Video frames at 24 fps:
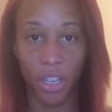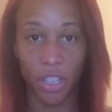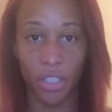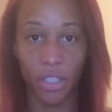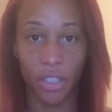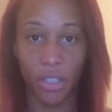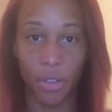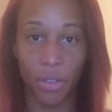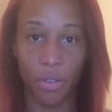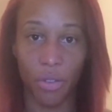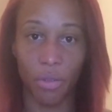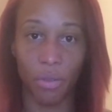
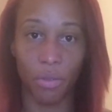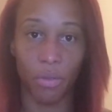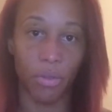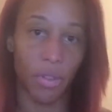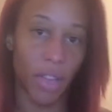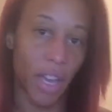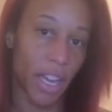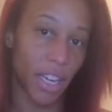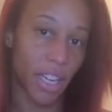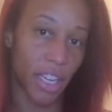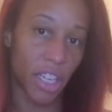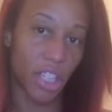So
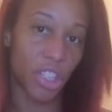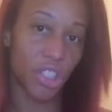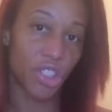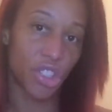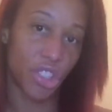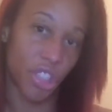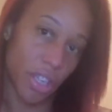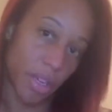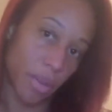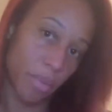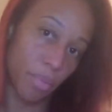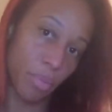like in
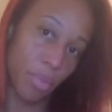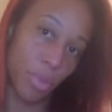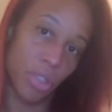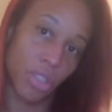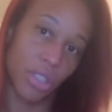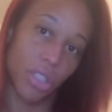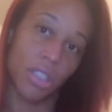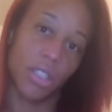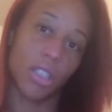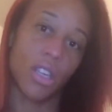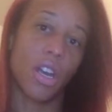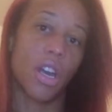
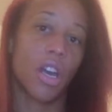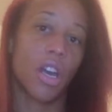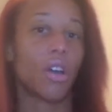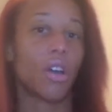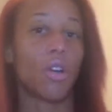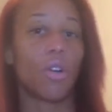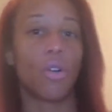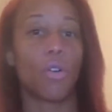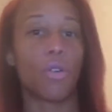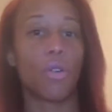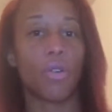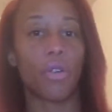chips
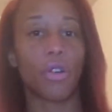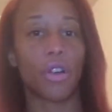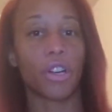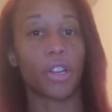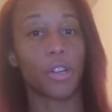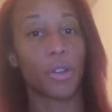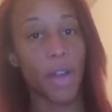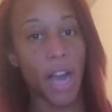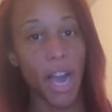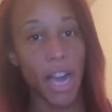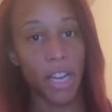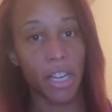or in
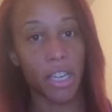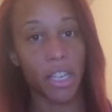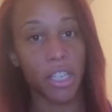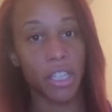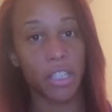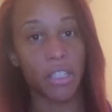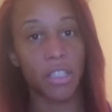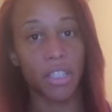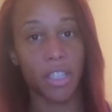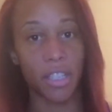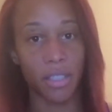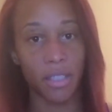crackers,
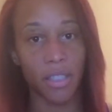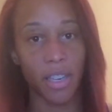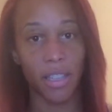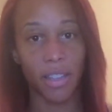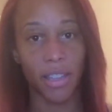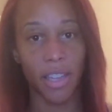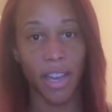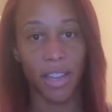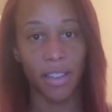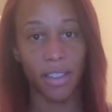things like that.